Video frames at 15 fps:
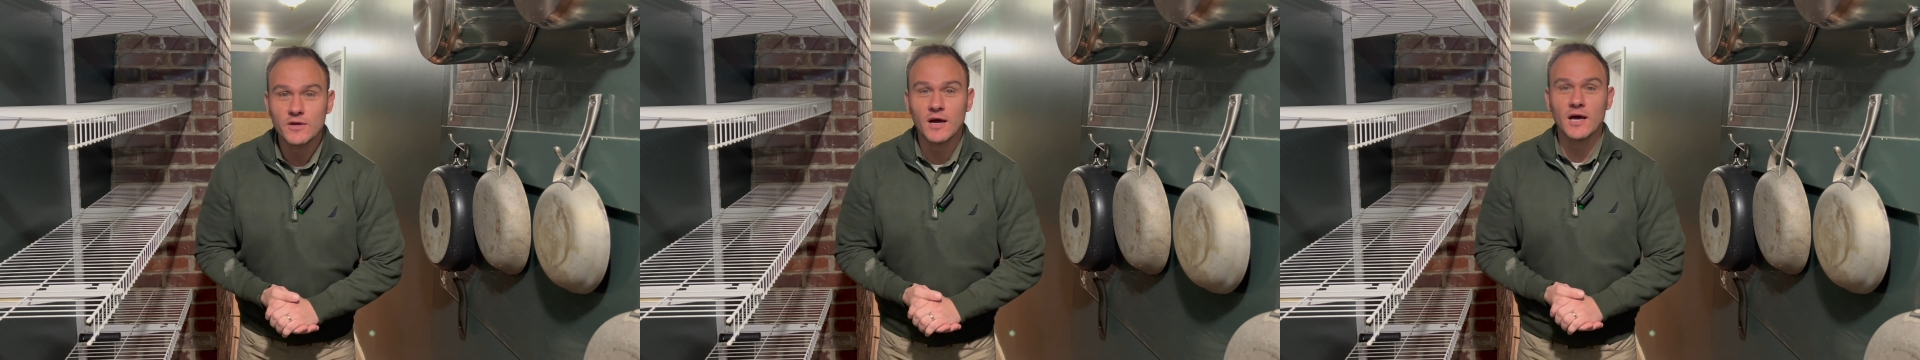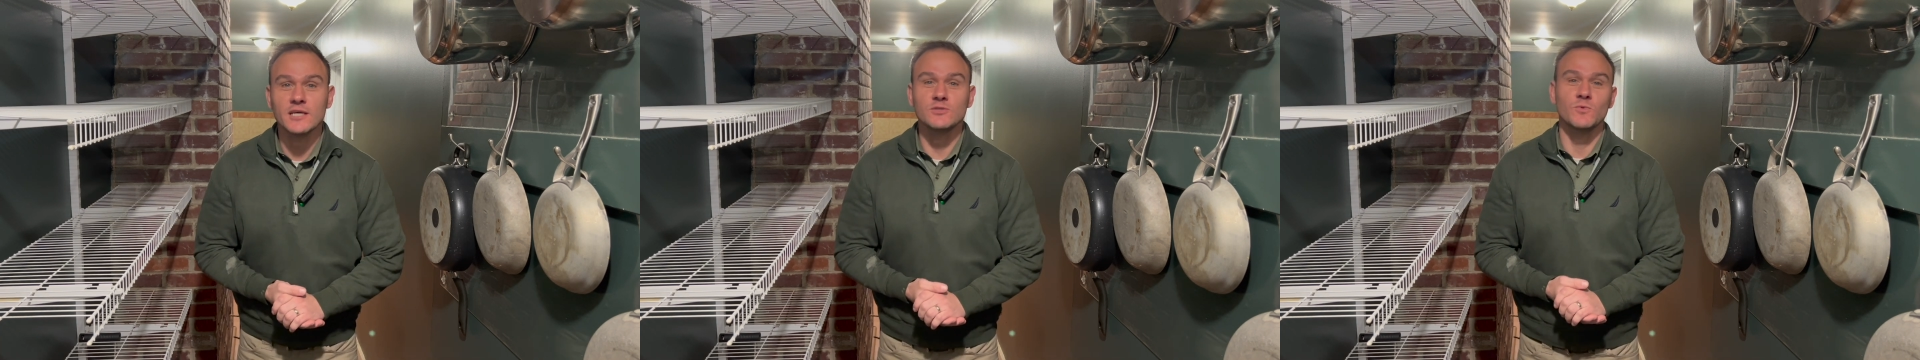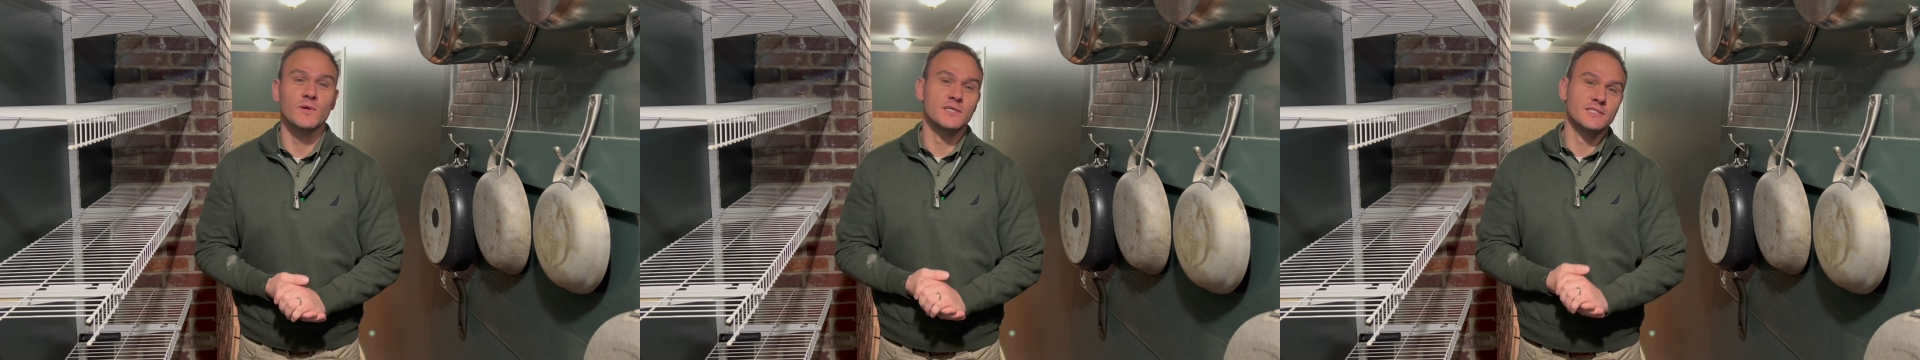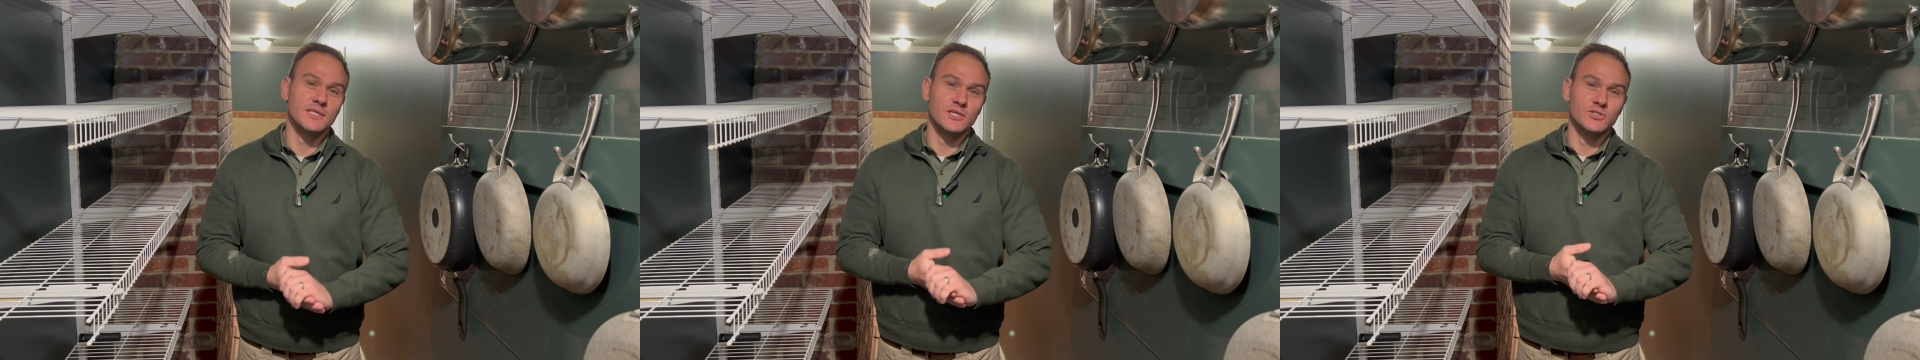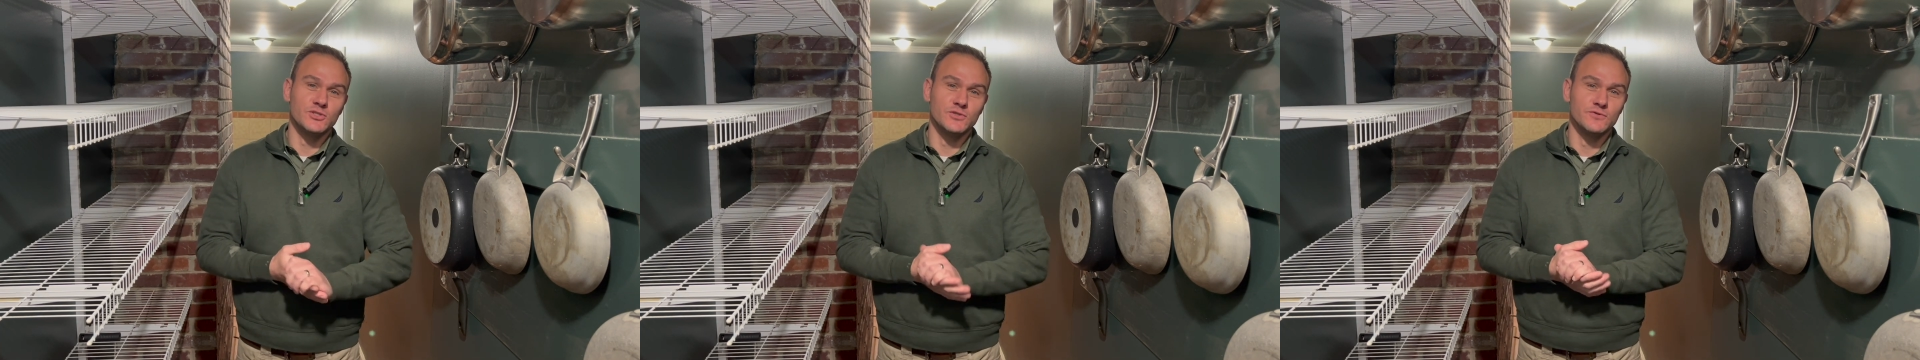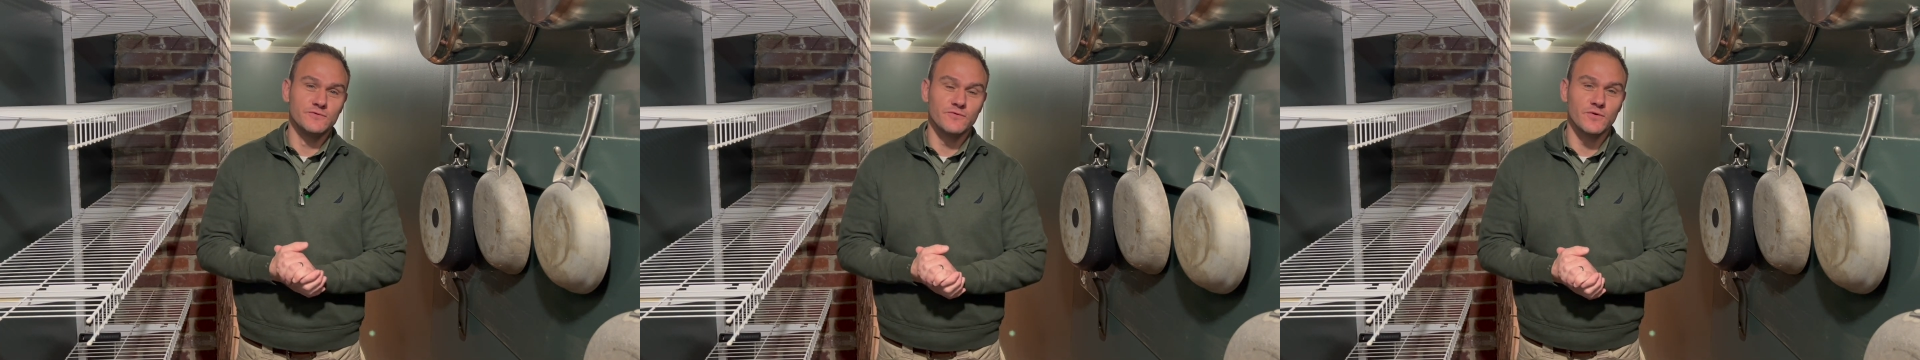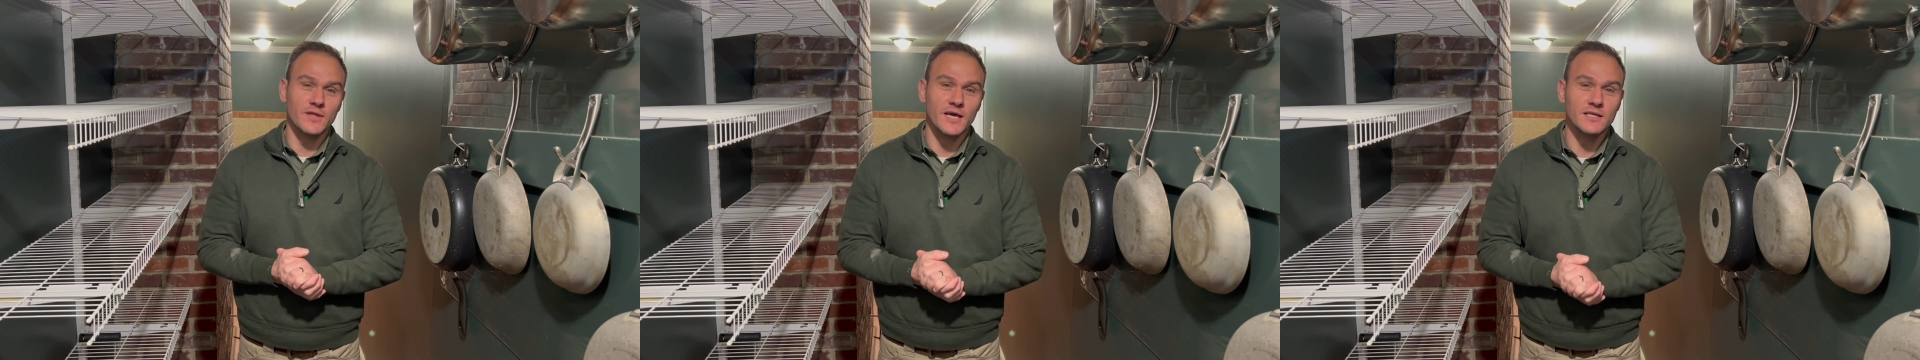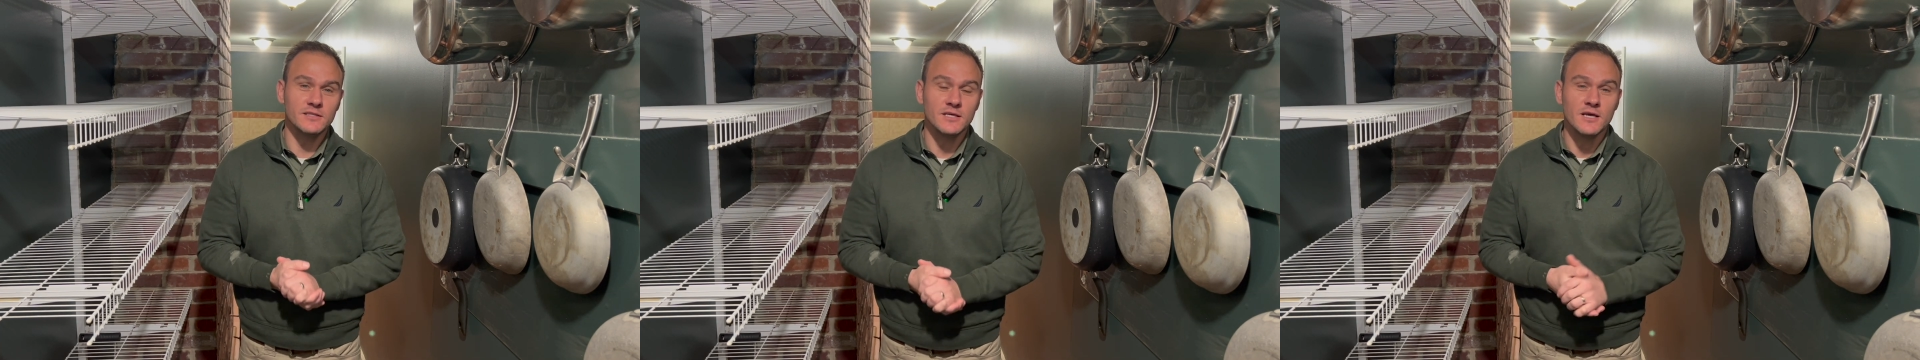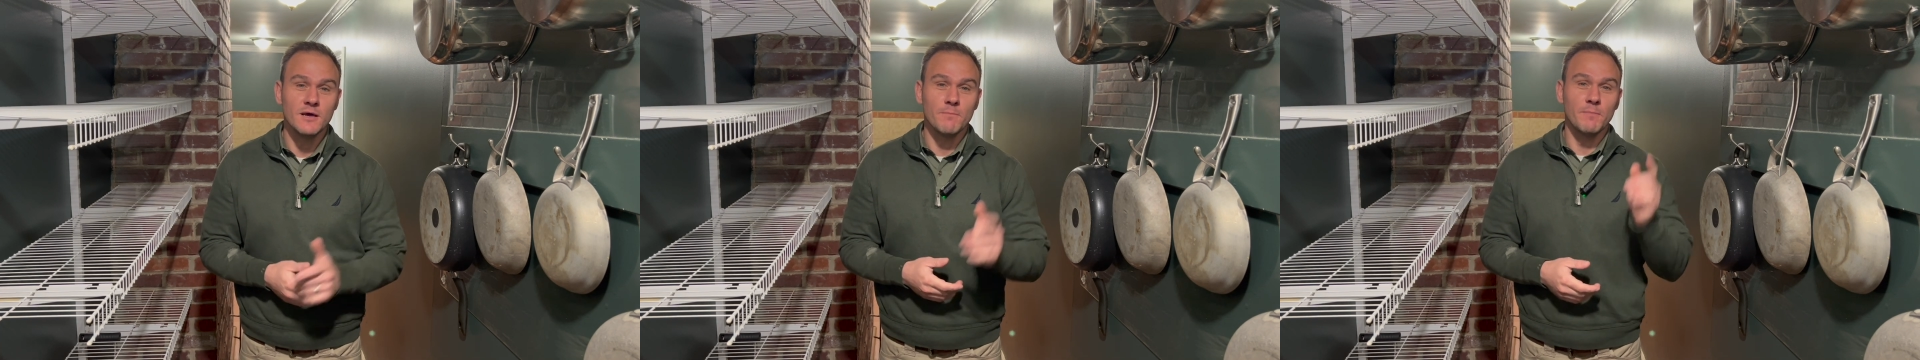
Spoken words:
guys want to stay tuned for that.